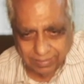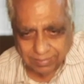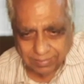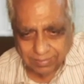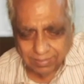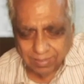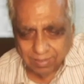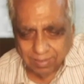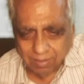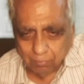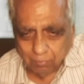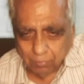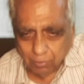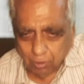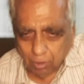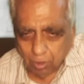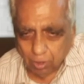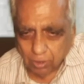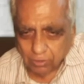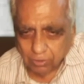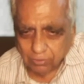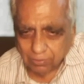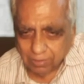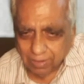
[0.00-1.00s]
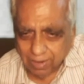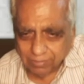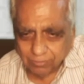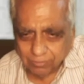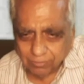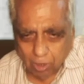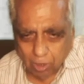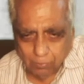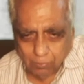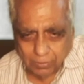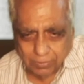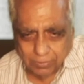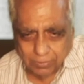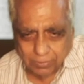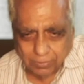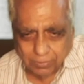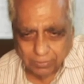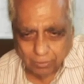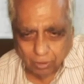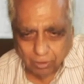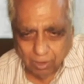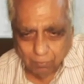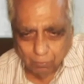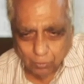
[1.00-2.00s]
because last orbit cannot have
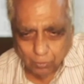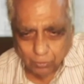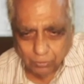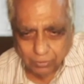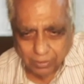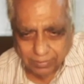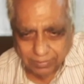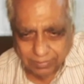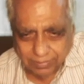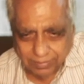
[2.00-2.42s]
more than 8 that we